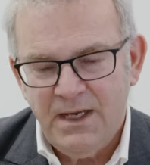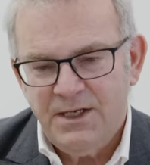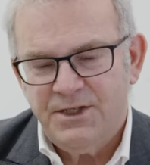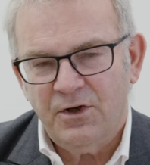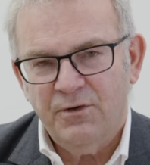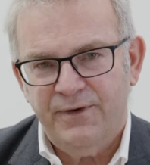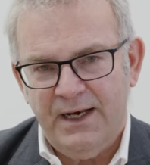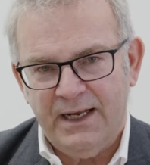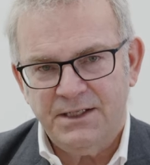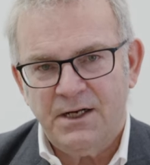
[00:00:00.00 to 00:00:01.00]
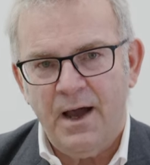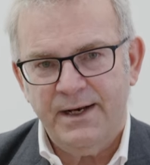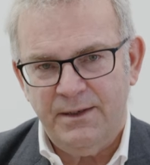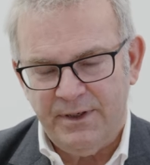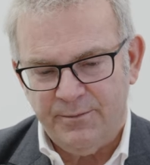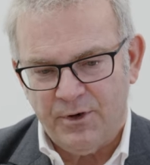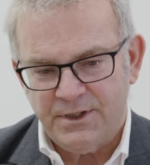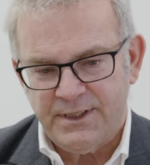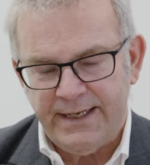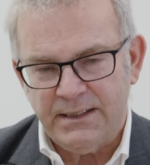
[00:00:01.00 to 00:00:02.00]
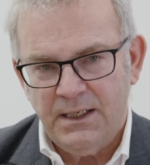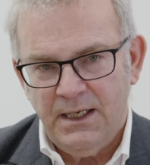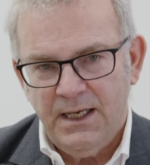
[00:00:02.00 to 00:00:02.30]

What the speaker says: So you're feeling a tiny bit of prostate.